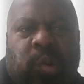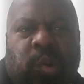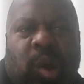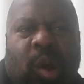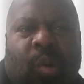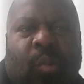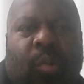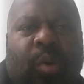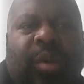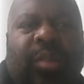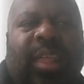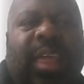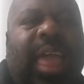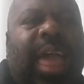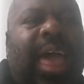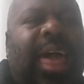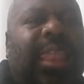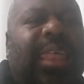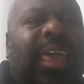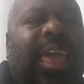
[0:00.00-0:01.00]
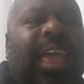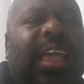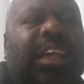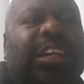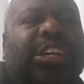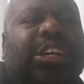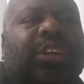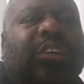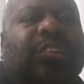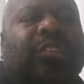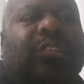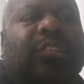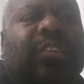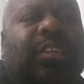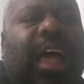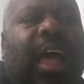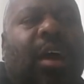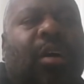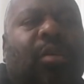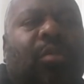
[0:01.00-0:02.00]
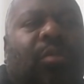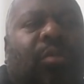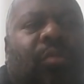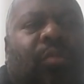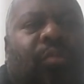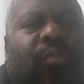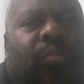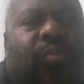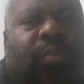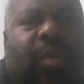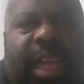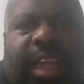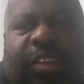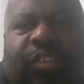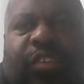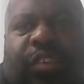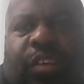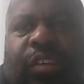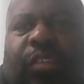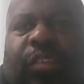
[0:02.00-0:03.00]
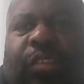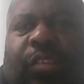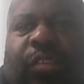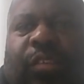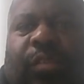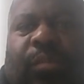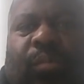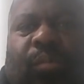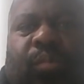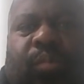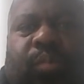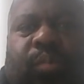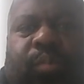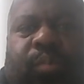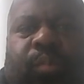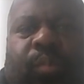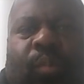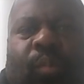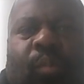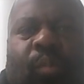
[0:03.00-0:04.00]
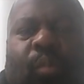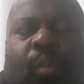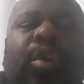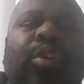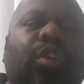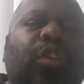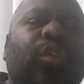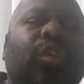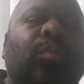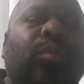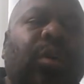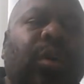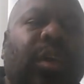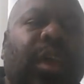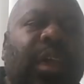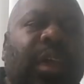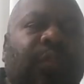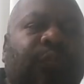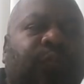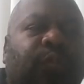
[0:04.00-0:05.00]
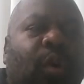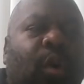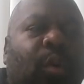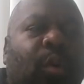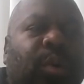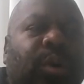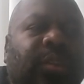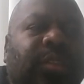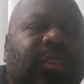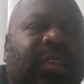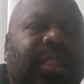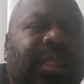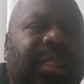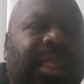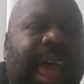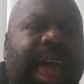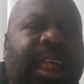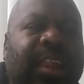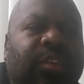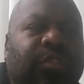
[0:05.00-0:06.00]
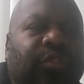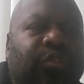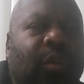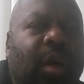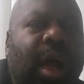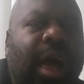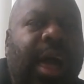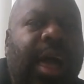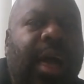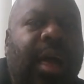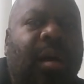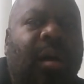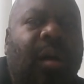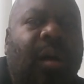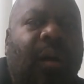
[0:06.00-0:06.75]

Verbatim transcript: Weren't the allegations outrageous? Weren't you looking forward to that trial?